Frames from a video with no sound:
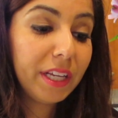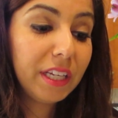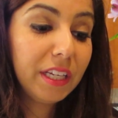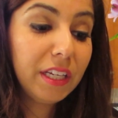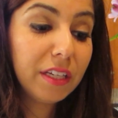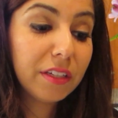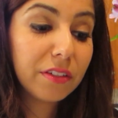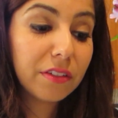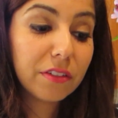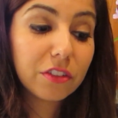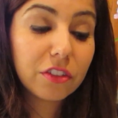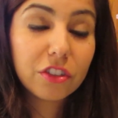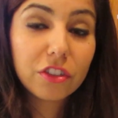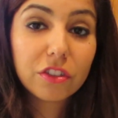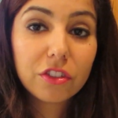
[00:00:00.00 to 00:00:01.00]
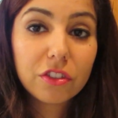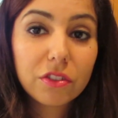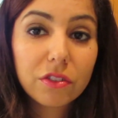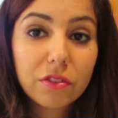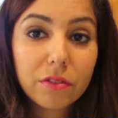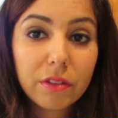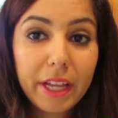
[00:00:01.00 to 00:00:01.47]
to eat
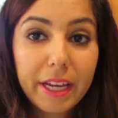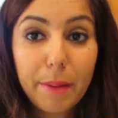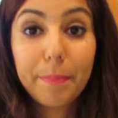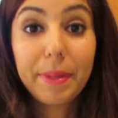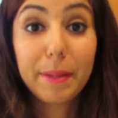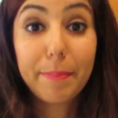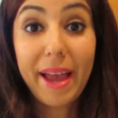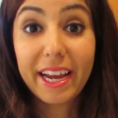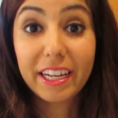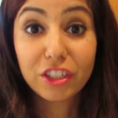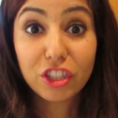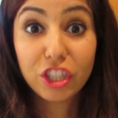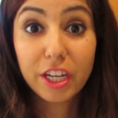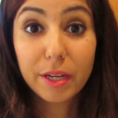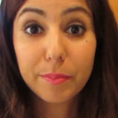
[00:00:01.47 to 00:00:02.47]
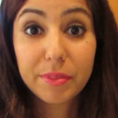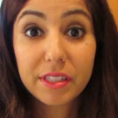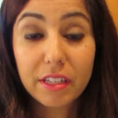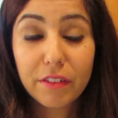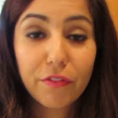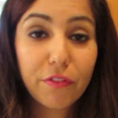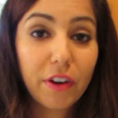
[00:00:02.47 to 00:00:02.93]
like a big bag of
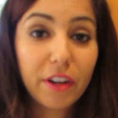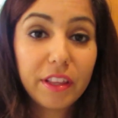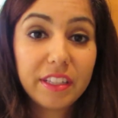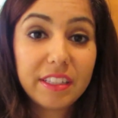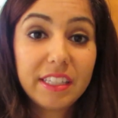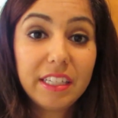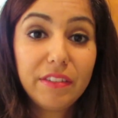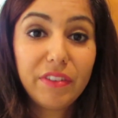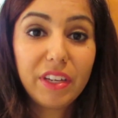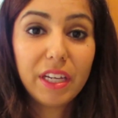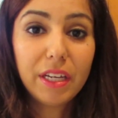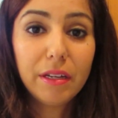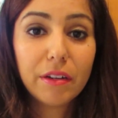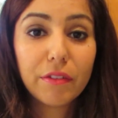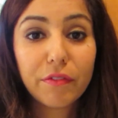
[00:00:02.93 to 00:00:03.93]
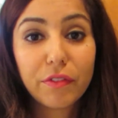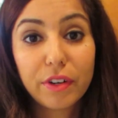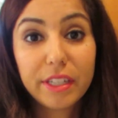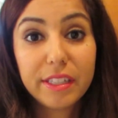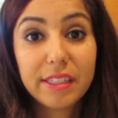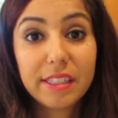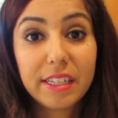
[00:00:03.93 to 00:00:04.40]
chips in front of the TV, for
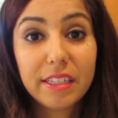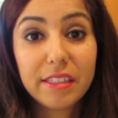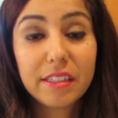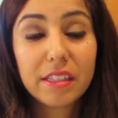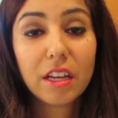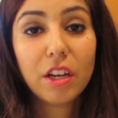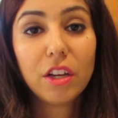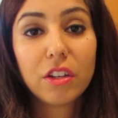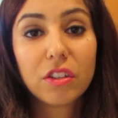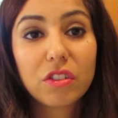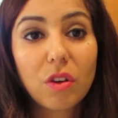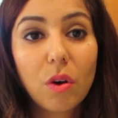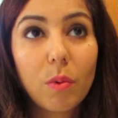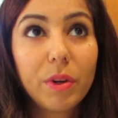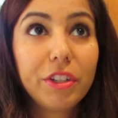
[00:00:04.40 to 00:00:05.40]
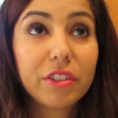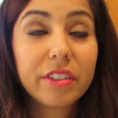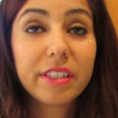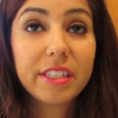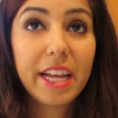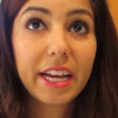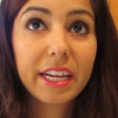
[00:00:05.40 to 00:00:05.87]
instance. So when you're
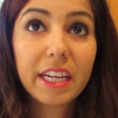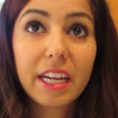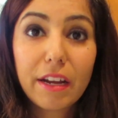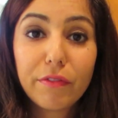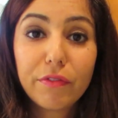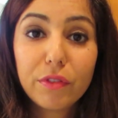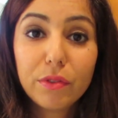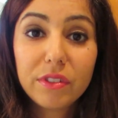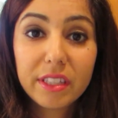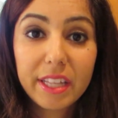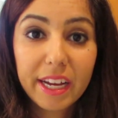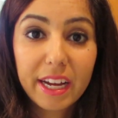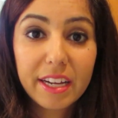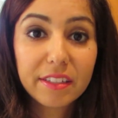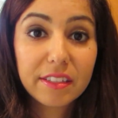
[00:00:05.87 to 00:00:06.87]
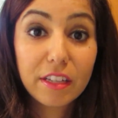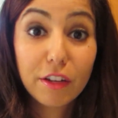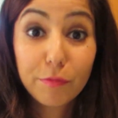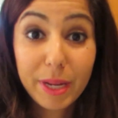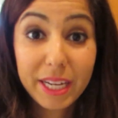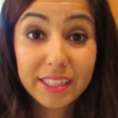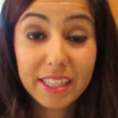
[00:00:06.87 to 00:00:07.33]
snacking on foods and that kind of
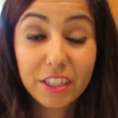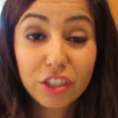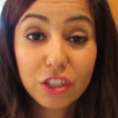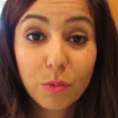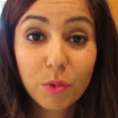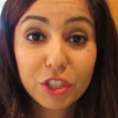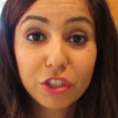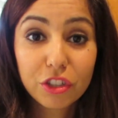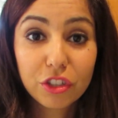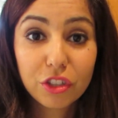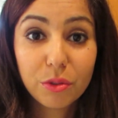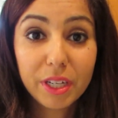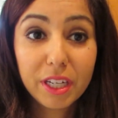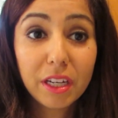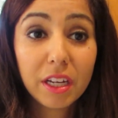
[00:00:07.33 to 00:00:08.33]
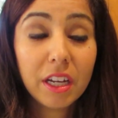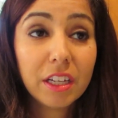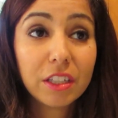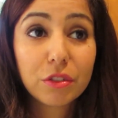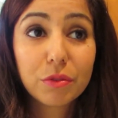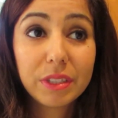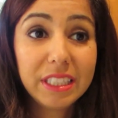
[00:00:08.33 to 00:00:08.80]
stuff, pay attention to what you're doing.
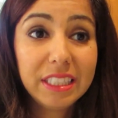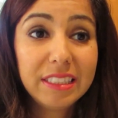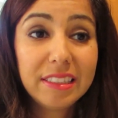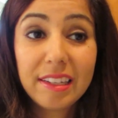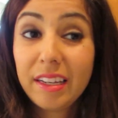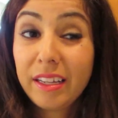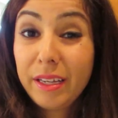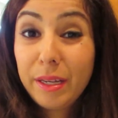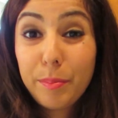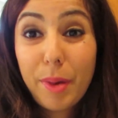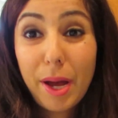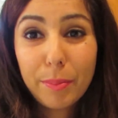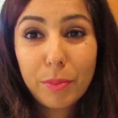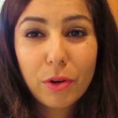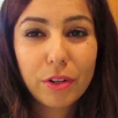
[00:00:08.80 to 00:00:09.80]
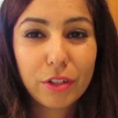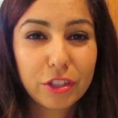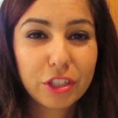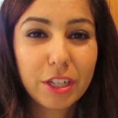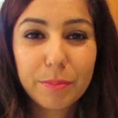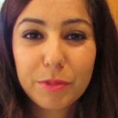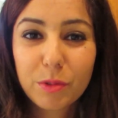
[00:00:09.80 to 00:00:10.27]
It's really easy to eat popcorn or
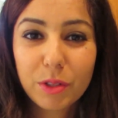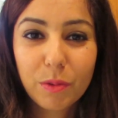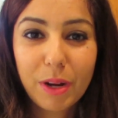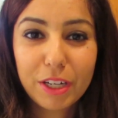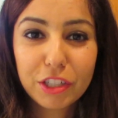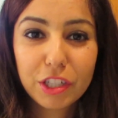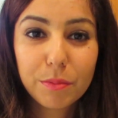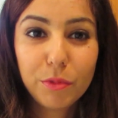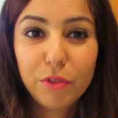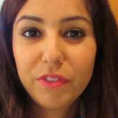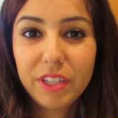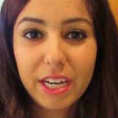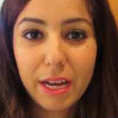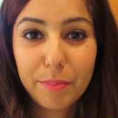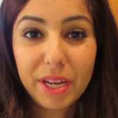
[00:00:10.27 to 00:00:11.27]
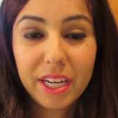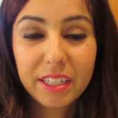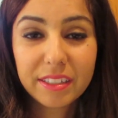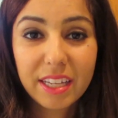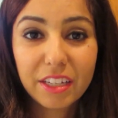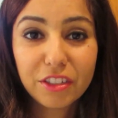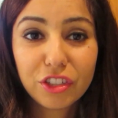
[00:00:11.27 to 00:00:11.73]
chips when you're watching a movie and not paying
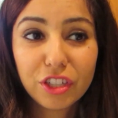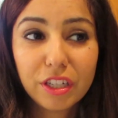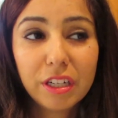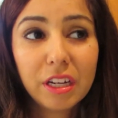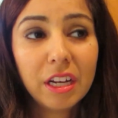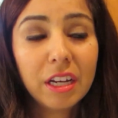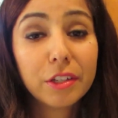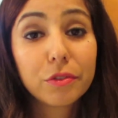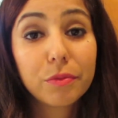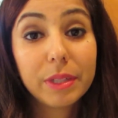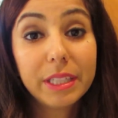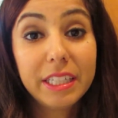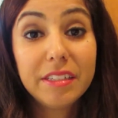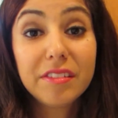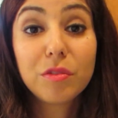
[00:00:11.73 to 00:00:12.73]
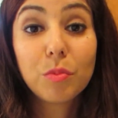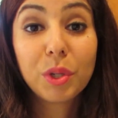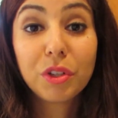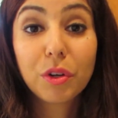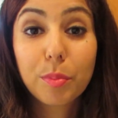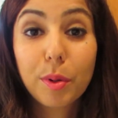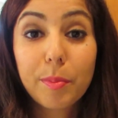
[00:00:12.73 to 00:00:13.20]
attention. It's really easy
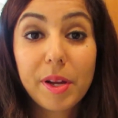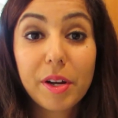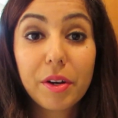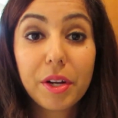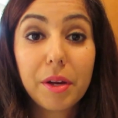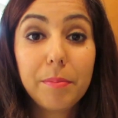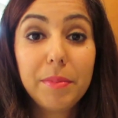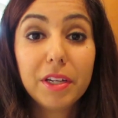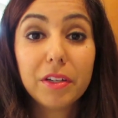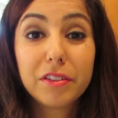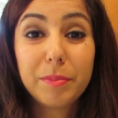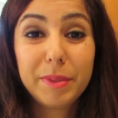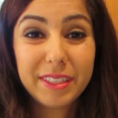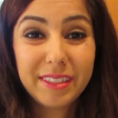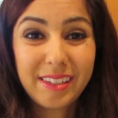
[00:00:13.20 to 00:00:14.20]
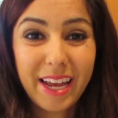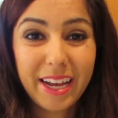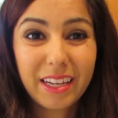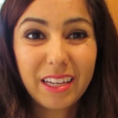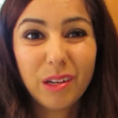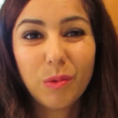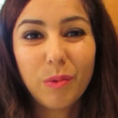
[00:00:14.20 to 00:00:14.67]
when you're preparing a meal to be
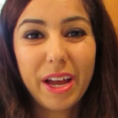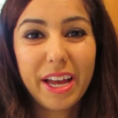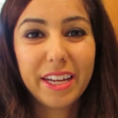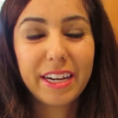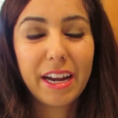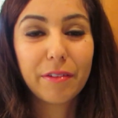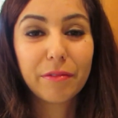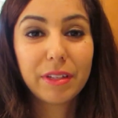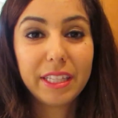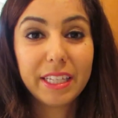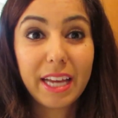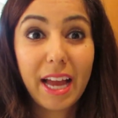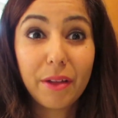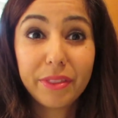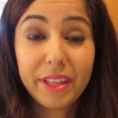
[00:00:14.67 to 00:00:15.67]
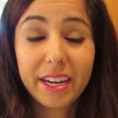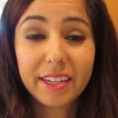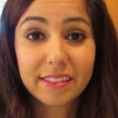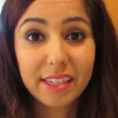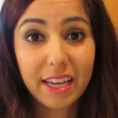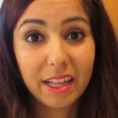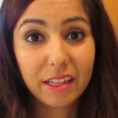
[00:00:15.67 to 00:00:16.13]
snacking away and not really count that
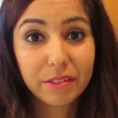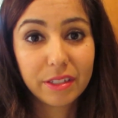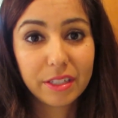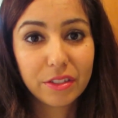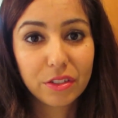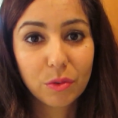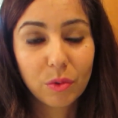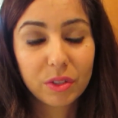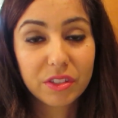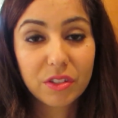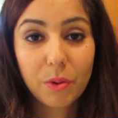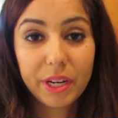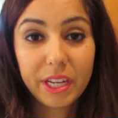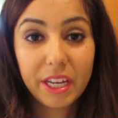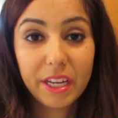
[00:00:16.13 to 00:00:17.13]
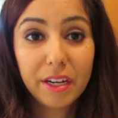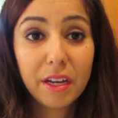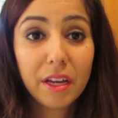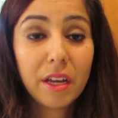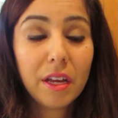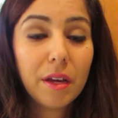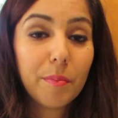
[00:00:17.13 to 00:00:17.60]
as calories or what's going in.
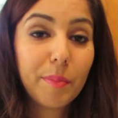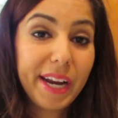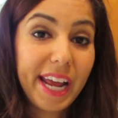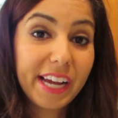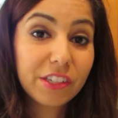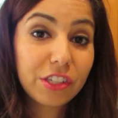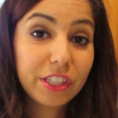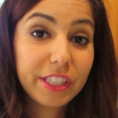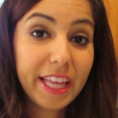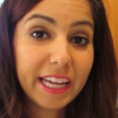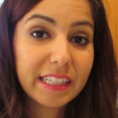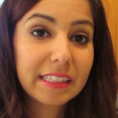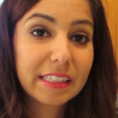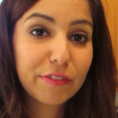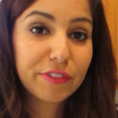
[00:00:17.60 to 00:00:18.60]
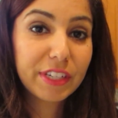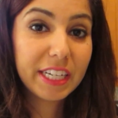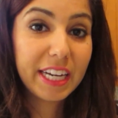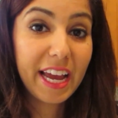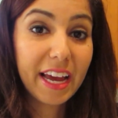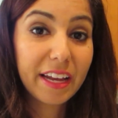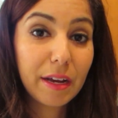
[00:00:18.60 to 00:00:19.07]
But actually that stuff
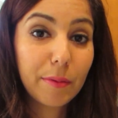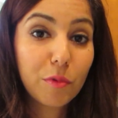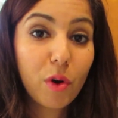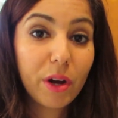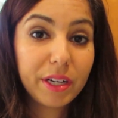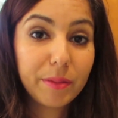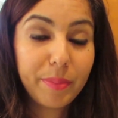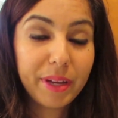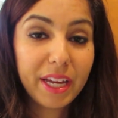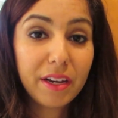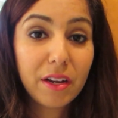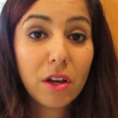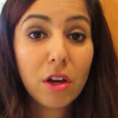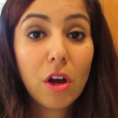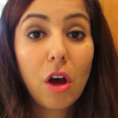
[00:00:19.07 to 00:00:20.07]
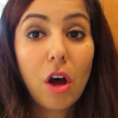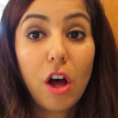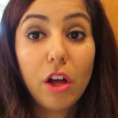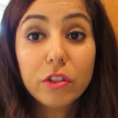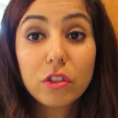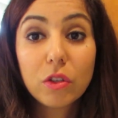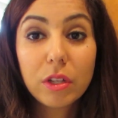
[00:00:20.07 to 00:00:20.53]
can add up quite a bit.
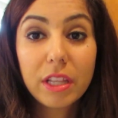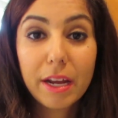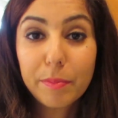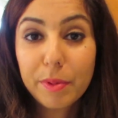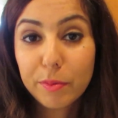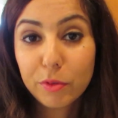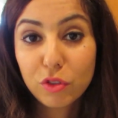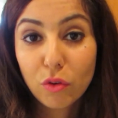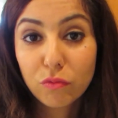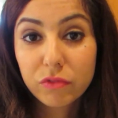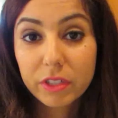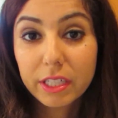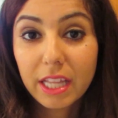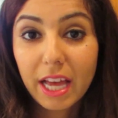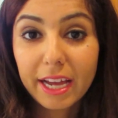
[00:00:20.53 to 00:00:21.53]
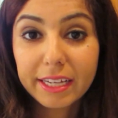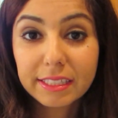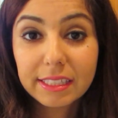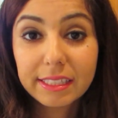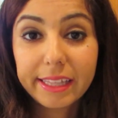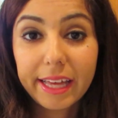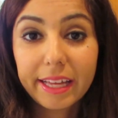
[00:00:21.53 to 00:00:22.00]
Also, a lot of people don't
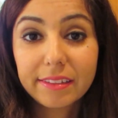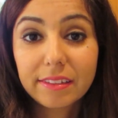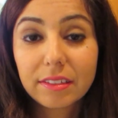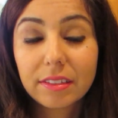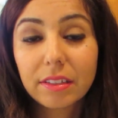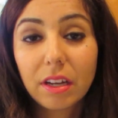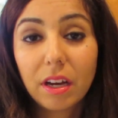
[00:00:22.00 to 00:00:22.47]
realize that